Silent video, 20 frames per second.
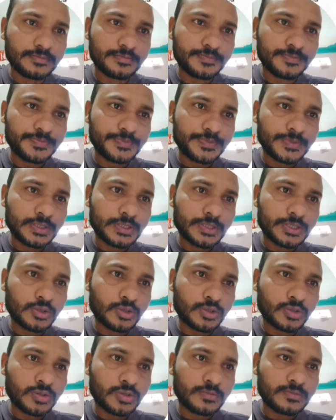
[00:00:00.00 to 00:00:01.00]

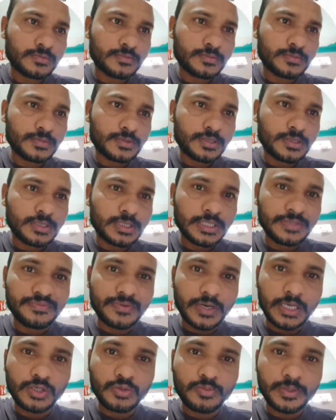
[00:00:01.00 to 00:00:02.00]
So if
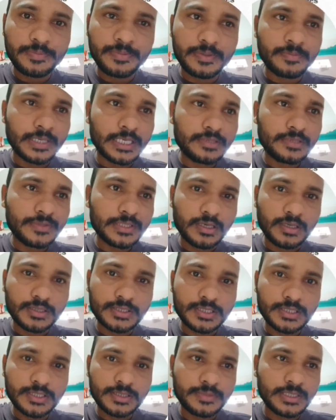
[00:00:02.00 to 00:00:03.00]
RUBP bind with
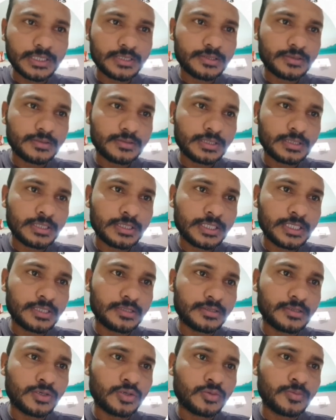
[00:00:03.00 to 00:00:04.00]
oxygen means here
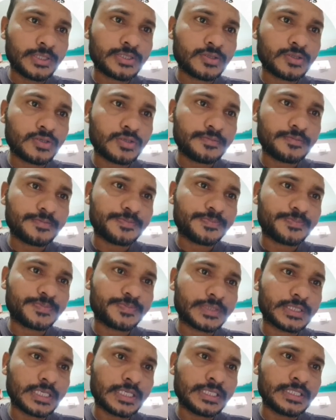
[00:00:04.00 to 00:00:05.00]
Rubisco
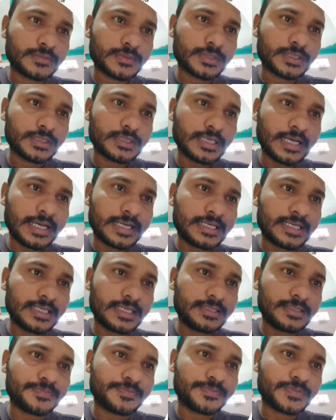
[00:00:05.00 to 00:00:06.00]
enzyme act as
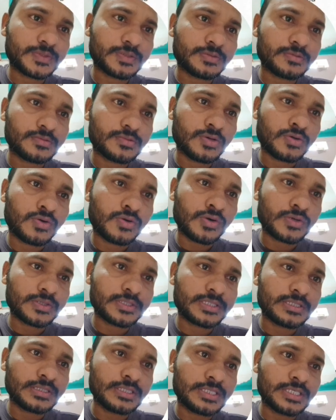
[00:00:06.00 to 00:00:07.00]

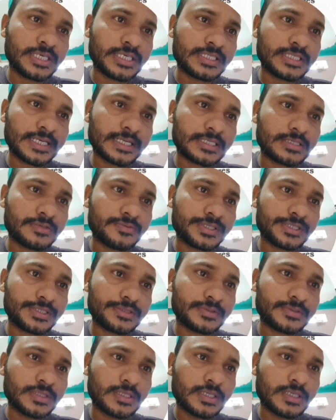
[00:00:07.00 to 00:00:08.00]
oxygenase activity.
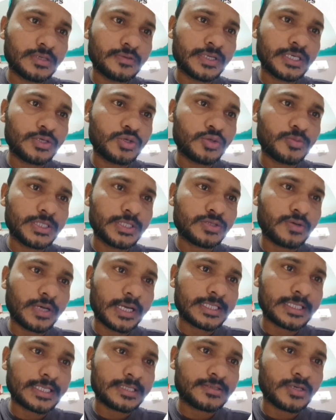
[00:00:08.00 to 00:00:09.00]
When Rubisco act
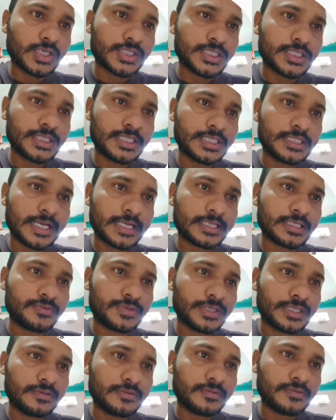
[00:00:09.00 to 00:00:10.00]
as oxygenase activity,
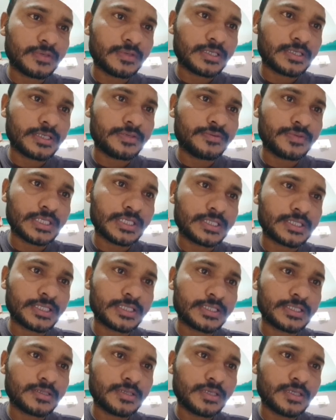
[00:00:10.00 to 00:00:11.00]
we discussed
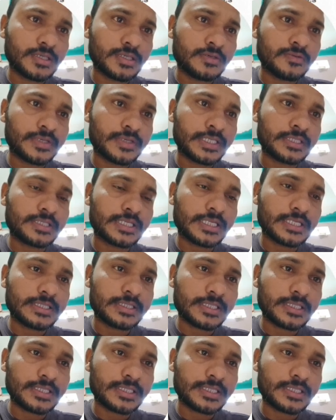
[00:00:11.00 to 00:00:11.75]
when there is a